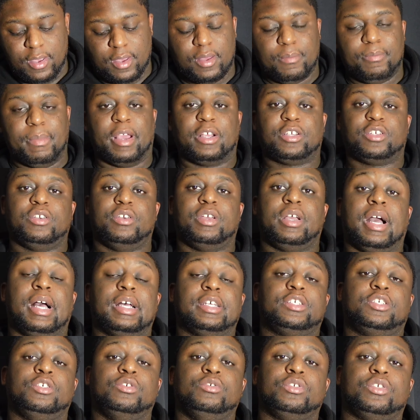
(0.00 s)
make sure you
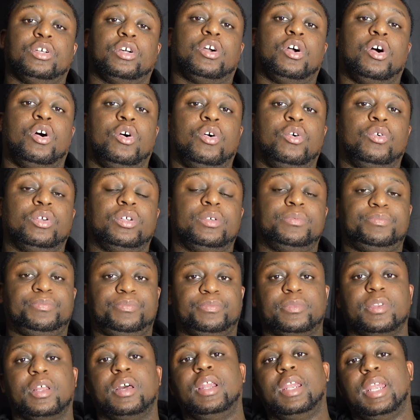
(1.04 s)
guys use the code
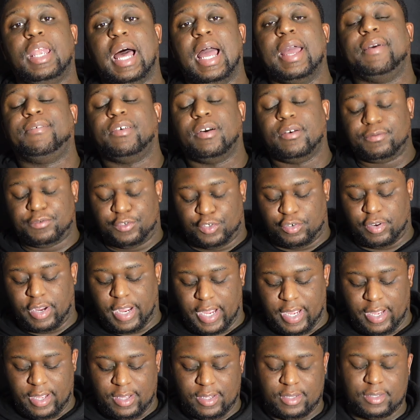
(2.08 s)
Life of
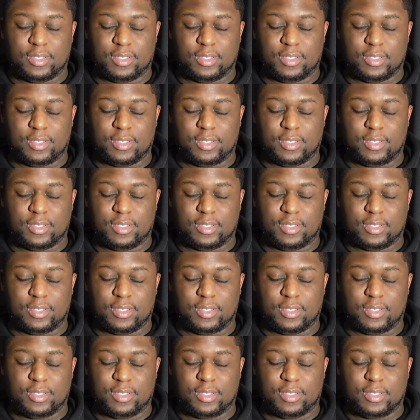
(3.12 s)
Trey